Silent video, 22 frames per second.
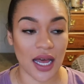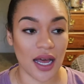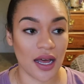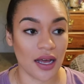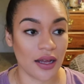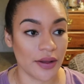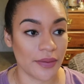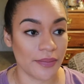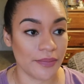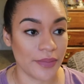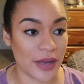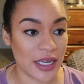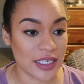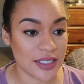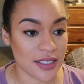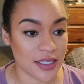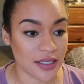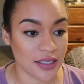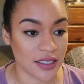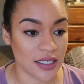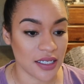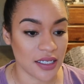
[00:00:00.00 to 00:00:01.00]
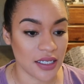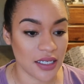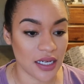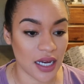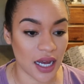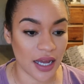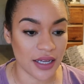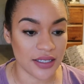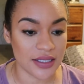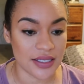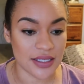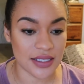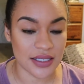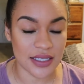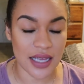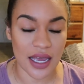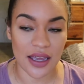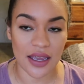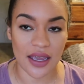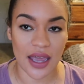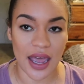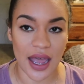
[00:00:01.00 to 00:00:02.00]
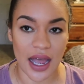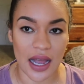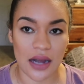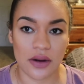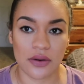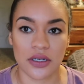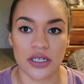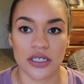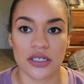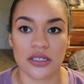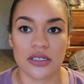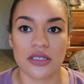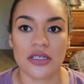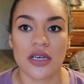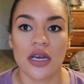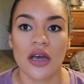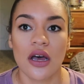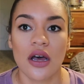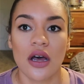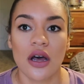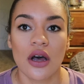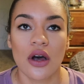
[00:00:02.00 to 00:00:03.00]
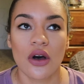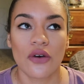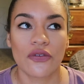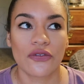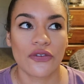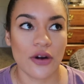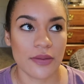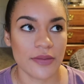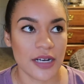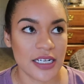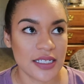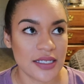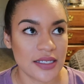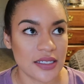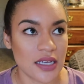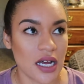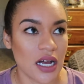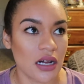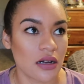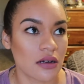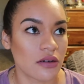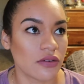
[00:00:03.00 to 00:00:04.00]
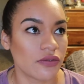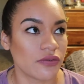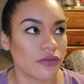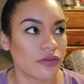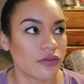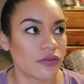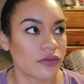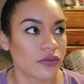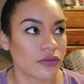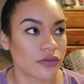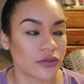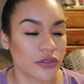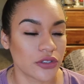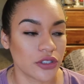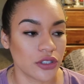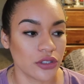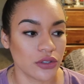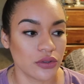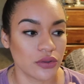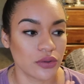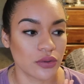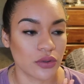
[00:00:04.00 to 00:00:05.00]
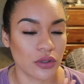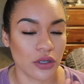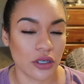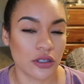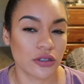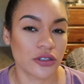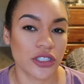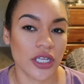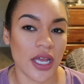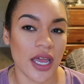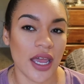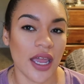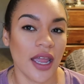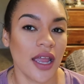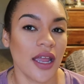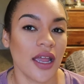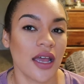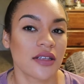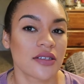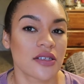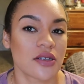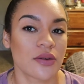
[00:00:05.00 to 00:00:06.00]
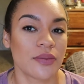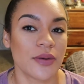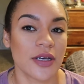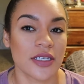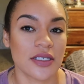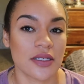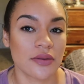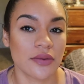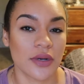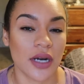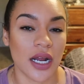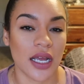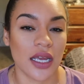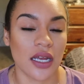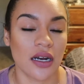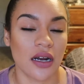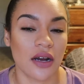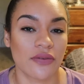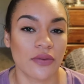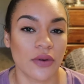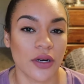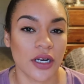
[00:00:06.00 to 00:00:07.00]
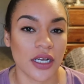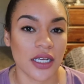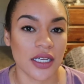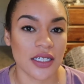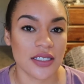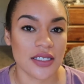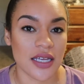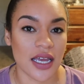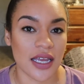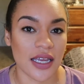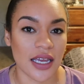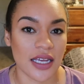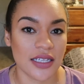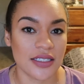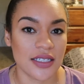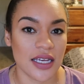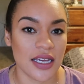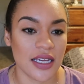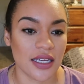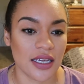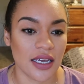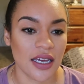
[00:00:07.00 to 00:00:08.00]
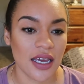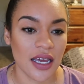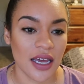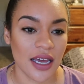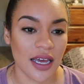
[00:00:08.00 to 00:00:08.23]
Um, basically, I set hours for myself to crochet. So basically when I get off work, it's like I take,